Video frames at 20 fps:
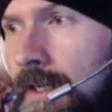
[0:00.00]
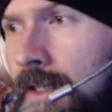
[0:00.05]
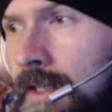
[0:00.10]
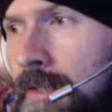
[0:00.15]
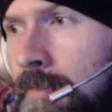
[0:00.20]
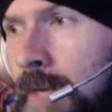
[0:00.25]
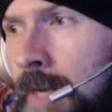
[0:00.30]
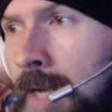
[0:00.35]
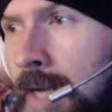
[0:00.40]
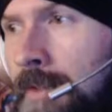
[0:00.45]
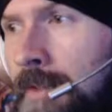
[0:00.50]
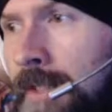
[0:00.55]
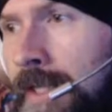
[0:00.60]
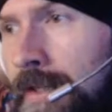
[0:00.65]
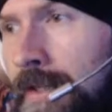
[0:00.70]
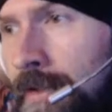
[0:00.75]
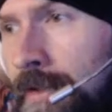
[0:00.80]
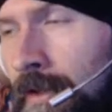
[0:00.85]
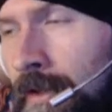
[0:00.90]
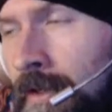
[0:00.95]
Bible
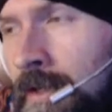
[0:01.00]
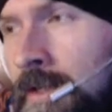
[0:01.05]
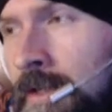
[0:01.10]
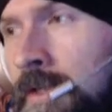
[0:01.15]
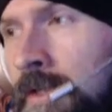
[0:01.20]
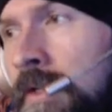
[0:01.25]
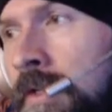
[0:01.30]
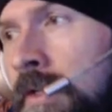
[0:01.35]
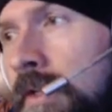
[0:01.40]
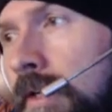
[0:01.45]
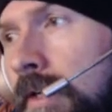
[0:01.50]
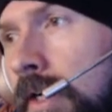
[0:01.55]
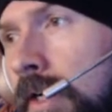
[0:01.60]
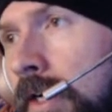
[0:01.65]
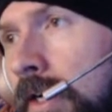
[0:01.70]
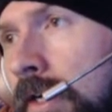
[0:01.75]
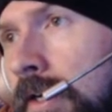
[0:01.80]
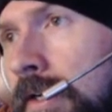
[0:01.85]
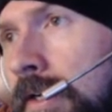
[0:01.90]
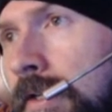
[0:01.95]
either,
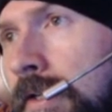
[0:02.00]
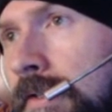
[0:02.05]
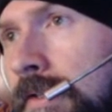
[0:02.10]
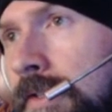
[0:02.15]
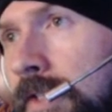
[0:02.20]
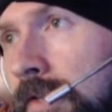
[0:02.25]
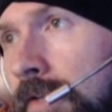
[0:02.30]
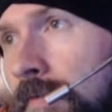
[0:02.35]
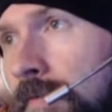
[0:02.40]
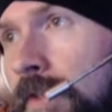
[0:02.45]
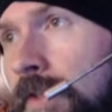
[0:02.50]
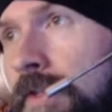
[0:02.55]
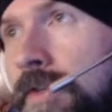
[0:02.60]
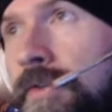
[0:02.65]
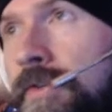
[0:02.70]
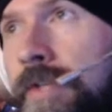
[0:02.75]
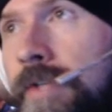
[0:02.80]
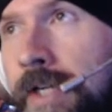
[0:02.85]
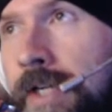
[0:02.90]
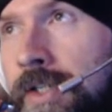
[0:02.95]
except for the
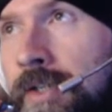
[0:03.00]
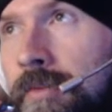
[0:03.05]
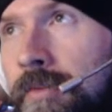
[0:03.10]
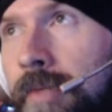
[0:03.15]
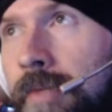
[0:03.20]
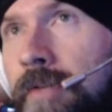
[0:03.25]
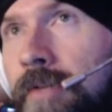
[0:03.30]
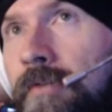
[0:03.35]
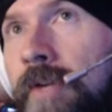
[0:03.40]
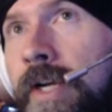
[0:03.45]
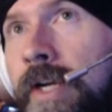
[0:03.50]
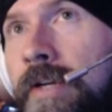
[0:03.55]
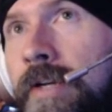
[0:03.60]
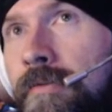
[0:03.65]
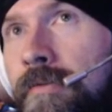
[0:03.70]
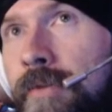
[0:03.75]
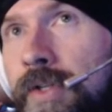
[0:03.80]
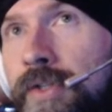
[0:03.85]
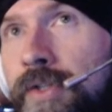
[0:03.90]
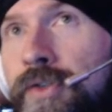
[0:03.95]
New Testament, right?
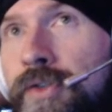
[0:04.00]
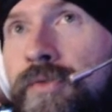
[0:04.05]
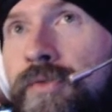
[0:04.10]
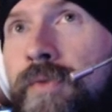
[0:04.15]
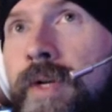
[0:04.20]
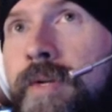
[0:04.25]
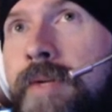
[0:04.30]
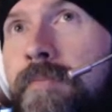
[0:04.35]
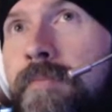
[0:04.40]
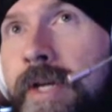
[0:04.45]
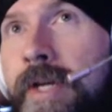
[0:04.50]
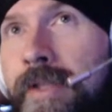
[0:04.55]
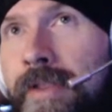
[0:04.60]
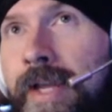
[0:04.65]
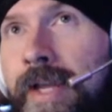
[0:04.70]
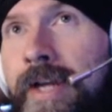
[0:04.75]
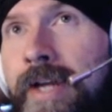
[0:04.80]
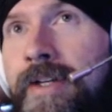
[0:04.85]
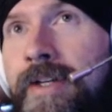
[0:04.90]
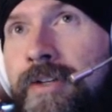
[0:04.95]
Which was written by
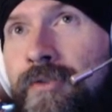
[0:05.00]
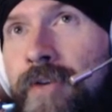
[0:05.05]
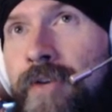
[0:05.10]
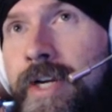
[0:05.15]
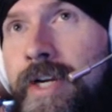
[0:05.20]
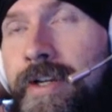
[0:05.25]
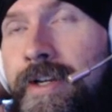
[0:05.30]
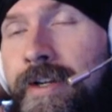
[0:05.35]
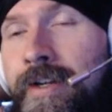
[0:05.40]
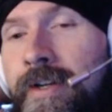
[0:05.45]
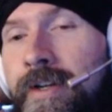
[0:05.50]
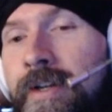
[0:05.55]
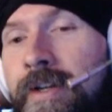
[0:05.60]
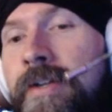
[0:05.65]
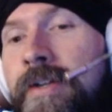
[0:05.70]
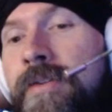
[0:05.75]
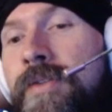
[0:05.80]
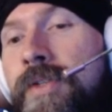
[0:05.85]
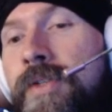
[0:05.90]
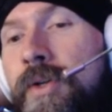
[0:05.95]
Latin and Greek.
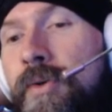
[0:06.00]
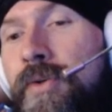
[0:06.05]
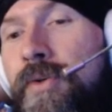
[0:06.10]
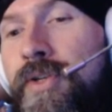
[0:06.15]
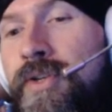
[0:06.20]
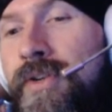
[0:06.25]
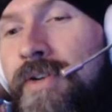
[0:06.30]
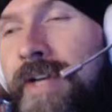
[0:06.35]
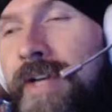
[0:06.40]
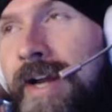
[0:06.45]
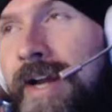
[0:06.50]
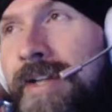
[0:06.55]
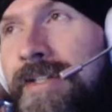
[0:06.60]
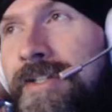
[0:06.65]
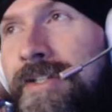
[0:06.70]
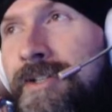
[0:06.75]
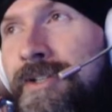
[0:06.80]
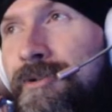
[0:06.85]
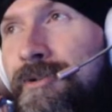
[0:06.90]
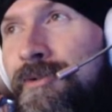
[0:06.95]
So you got
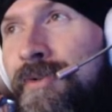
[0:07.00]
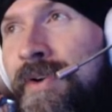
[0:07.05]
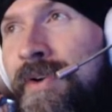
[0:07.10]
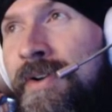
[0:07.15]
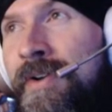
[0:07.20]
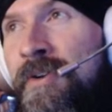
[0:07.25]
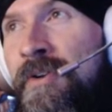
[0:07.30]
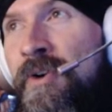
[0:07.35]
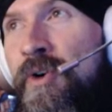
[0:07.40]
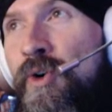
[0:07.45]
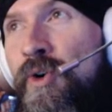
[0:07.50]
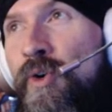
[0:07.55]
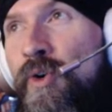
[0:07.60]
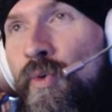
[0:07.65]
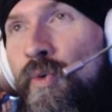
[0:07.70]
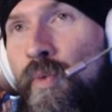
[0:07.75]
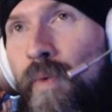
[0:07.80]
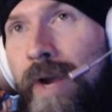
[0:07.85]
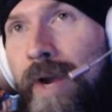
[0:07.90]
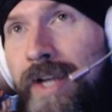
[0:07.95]
to
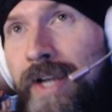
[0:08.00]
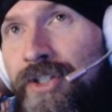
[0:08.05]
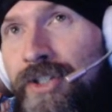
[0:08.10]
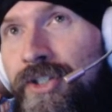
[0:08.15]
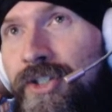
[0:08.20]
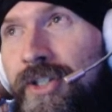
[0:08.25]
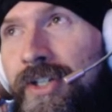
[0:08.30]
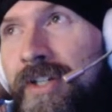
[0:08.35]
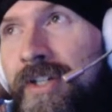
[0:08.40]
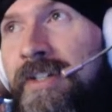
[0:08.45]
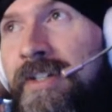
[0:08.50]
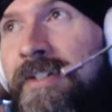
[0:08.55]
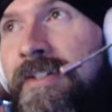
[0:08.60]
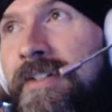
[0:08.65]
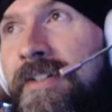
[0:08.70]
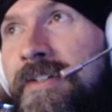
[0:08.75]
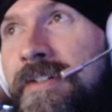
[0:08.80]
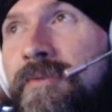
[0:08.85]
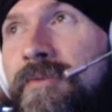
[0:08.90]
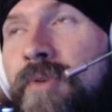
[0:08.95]
question
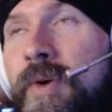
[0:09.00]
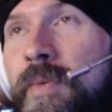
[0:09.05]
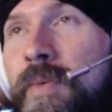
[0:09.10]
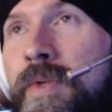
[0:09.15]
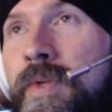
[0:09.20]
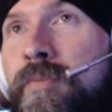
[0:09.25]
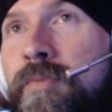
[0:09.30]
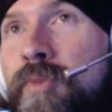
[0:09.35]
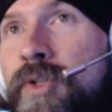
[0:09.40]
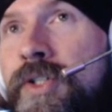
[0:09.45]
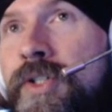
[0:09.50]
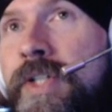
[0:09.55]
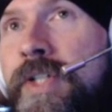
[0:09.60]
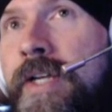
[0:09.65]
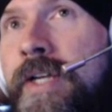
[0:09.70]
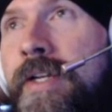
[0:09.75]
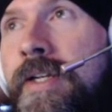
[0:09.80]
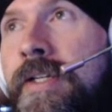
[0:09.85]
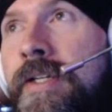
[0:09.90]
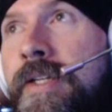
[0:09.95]
what was
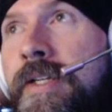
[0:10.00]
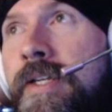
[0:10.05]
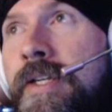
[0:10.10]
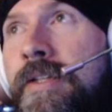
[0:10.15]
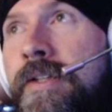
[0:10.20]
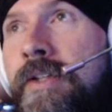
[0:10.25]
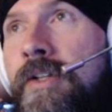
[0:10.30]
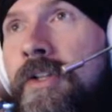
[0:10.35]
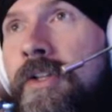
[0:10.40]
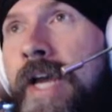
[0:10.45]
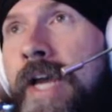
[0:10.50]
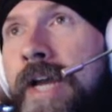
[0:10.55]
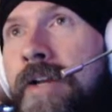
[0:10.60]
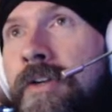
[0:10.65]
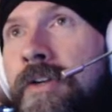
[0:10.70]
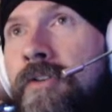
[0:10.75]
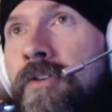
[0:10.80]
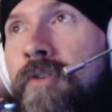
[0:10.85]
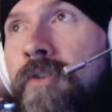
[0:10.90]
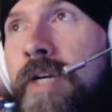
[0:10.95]
presented in the
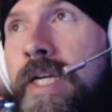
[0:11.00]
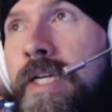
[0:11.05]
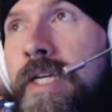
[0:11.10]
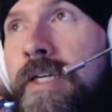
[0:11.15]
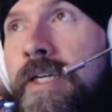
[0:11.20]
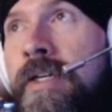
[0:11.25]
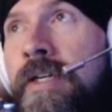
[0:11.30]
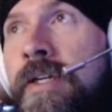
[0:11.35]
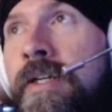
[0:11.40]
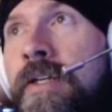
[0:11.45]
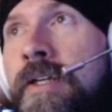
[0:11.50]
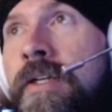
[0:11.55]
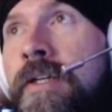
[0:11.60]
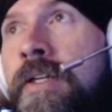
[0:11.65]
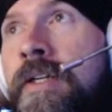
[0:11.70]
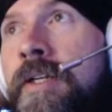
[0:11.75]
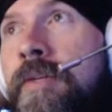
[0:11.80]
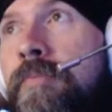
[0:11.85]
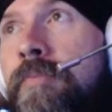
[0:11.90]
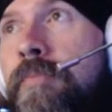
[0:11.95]
Latin Greek,
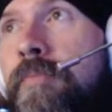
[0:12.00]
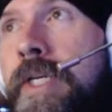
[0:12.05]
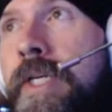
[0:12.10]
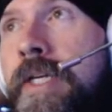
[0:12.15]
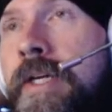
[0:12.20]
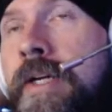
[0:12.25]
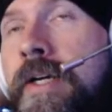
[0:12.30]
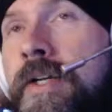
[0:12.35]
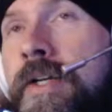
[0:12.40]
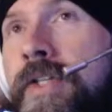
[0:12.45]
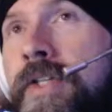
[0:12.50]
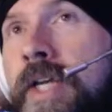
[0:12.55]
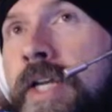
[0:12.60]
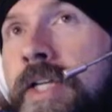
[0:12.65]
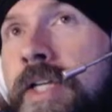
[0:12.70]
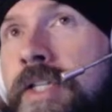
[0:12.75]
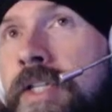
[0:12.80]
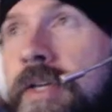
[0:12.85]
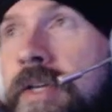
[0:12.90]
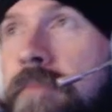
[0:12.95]
because that
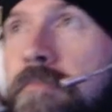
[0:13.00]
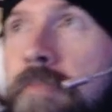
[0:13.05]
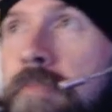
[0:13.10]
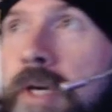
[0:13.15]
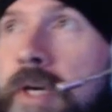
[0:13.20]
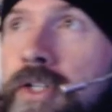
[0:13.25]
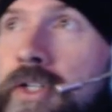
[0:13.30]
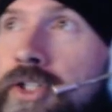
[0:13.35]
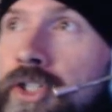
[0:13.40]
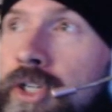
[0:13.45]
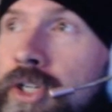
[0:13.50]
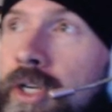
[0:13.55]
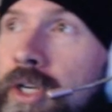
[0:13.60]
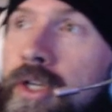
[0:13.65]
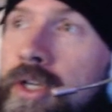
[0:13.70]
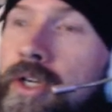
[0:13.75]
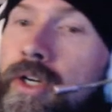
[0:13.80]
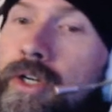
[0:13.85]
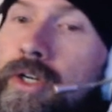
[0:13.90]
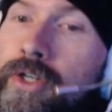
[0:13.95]
is a much
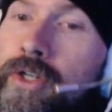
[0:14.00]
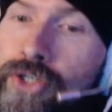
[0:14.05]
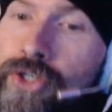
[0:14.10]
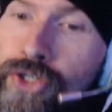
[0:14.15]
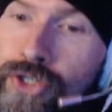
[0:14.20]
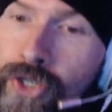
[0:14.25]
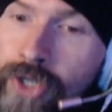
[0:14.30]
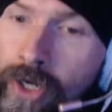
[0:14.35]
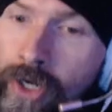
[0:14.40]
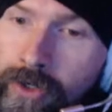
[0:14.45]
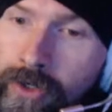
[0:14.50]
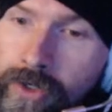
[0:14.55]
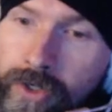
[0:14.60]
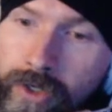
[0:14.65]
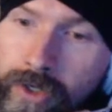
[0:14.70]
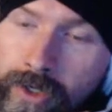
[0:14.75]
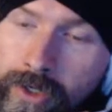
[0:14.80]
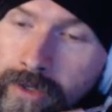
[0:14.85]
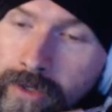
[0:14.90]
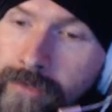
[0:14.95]

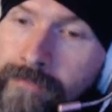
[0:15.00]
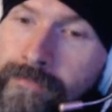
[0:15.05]
younger